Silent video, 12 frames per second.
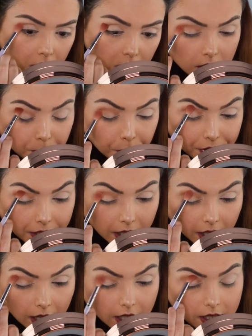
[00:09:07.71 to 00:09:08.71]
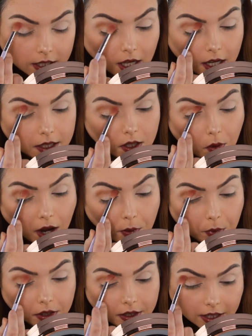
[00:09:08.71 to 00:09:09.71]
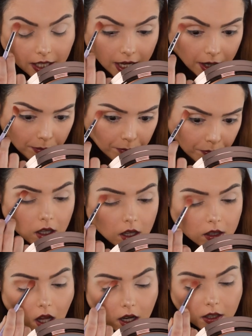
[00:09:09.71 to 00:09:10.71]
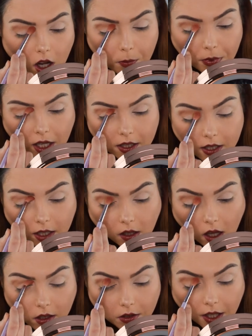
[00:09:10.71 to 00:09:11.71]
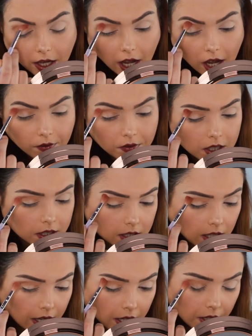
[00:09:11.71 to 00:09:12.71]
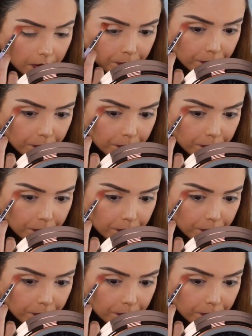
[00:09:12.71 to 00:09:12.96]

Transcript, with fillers: It's pretty. It is, uh, so I will say, Lancome and Estee Lauder, they have this like,